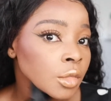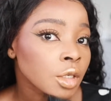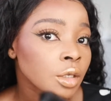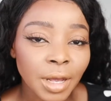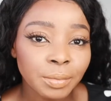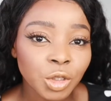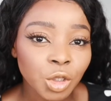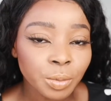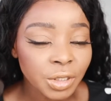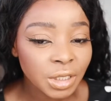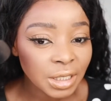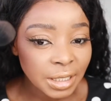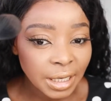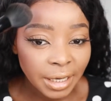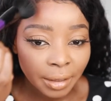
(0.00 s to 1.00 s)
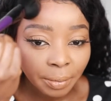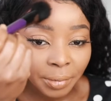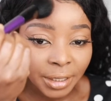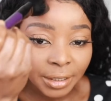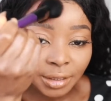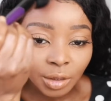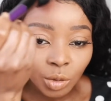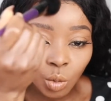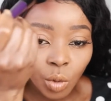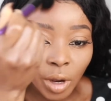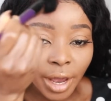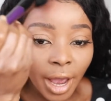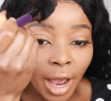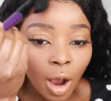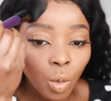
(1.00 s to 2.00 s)
I'm just putting it in the places
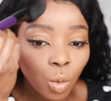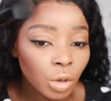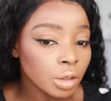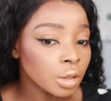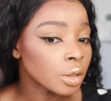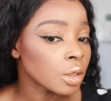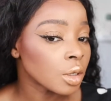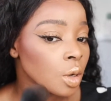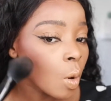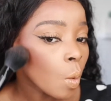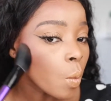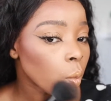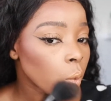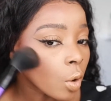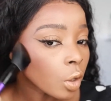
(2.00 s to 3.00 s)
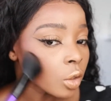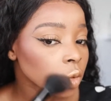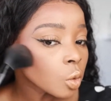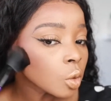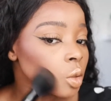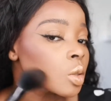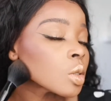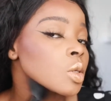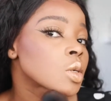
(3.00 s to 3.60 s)
where I would bronze.